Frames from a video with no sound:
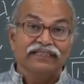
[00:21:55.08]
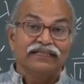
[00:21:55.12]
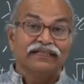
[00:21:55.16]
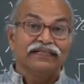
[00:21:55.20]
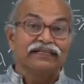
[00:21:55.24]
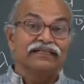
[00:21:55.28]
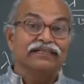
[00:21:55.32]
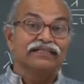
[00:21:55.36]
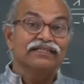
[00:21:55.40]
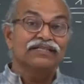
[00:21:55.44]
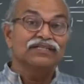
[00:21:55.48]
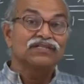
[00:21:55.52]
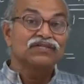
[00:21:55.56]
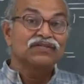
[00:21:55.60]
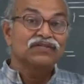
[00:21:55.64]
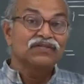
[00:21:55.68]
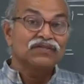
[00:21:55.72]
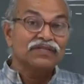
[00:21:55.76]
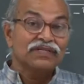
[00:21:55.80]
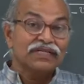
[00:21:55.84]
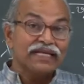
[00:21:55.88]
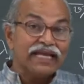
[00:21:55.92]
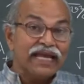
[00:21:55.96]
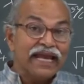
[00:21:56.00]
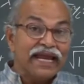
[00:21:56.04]
a
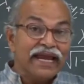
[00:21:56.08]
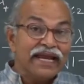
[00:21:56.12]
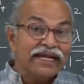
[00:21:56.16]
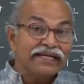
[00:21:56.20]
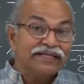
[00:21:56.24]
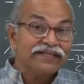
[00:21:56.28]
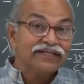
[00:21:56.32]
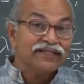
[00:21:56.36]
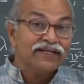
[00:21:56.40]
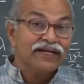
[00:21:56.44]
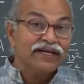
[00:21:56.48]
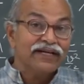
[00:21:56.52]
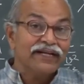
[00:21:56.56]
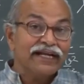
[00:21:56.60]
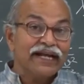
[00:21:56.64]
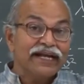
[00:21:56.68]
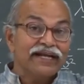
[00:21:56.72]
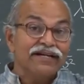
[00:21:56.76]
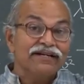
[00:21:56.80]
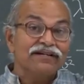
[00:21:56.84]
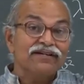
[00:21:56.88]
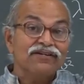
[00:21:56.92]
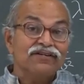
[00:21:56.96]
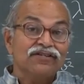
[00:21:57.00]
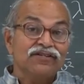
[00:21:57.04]
straight
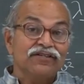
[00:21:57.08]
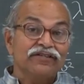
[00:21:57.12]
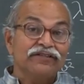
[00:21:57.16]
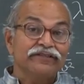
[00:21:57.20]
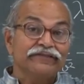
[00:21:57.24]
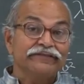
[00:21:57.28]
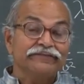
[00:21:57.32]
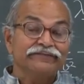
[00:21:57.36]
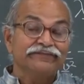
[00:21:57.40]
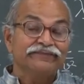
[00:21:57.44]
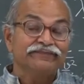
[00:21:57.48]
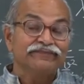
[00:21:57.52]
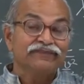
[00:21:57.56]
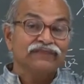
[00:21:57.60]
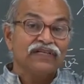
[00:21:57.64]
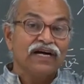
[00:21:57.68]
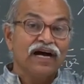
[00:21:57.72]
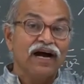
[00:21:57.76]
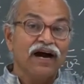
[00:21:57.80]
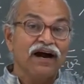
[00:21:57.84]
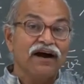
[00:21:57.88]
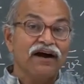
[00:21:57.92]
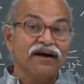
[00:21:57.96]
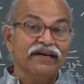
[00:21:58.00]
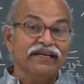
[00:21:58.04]
current
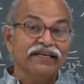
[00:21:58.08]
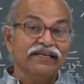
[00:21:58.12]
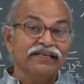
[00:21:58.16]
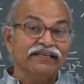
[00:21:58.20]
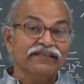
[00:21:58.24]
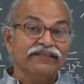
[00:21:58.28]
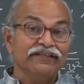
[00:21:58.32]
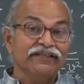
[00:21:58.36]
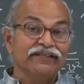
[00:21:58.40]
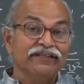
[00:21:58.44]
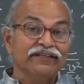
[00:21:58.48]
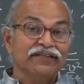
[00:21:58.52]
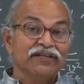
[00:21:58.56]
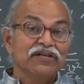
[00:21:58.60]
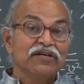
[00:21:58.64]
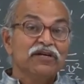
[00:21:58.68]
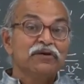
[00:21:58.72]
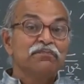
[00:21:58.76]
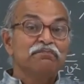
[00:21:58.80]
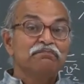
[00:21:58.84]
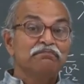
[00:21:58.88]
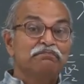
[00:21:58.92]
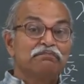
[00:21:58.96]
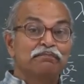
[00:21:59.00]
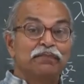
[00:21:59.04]
I
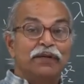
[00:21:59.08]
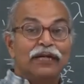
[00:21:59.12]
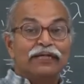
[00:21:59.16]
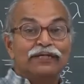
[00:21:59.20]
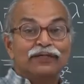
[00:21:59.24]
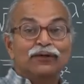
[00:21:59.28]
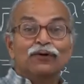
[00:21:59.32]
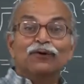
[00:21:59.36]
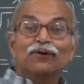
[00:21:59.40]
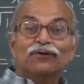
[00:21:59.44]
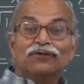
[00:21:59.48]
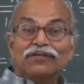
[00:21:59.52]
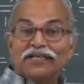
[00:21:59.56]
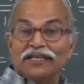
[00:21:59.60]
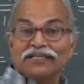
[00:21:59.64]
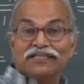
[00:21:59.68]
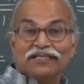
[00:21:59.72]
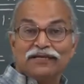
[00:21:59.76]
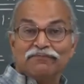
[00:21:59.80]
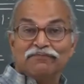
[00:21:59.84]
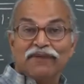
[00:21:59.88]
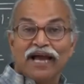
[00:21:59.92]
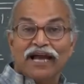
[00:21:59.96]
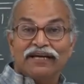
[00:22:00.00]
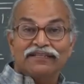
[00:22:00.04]
produces
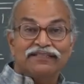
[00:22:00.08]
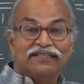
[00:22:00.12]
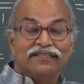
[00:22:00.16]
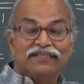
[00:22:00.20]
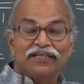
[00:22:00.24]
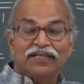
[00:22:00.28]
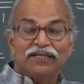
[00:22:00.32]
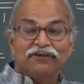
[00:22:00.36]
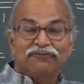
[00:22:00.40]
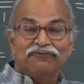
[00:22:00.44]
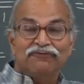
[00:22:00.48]
a magnetic